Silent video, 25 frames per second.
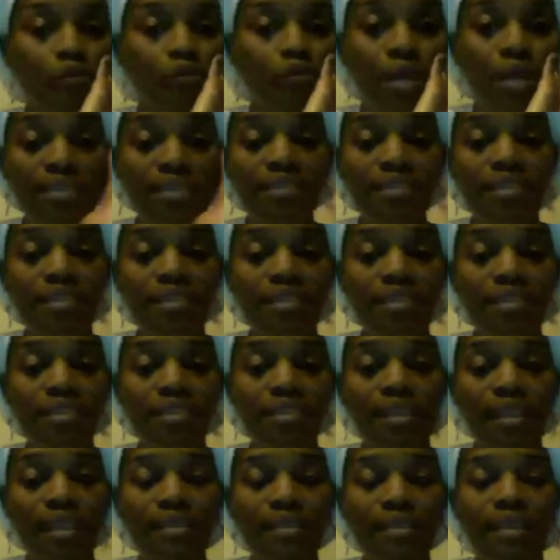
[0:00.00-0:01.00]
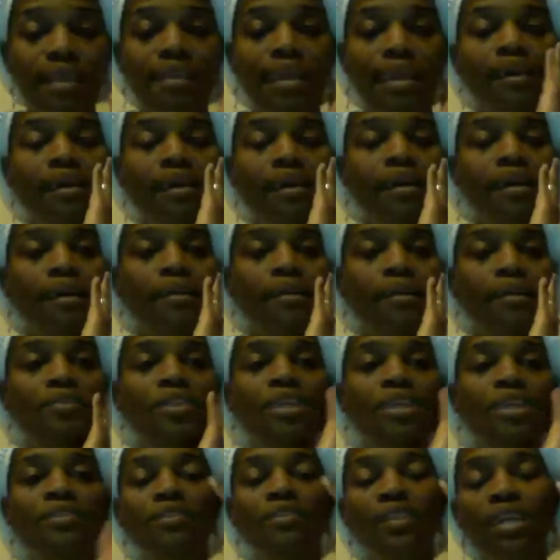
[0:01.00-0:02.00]
wheats and things like that.
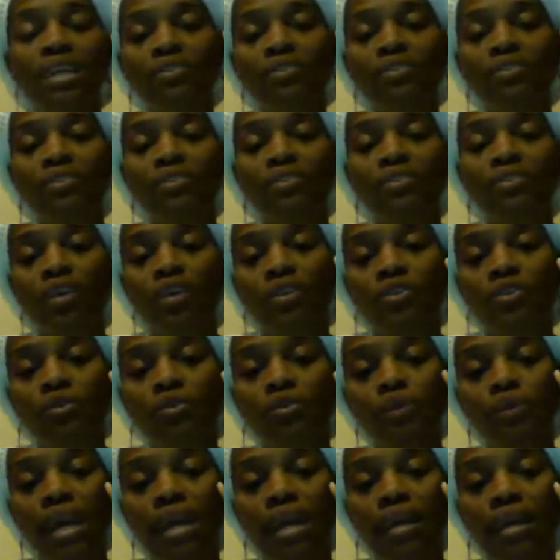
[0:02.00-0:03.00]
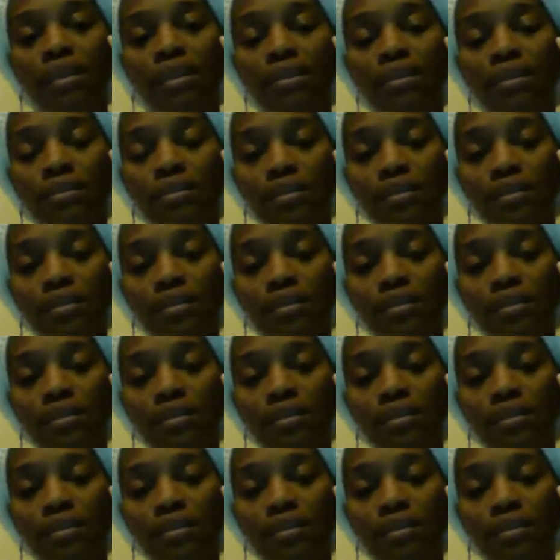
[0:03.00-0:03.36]
It's these things are direct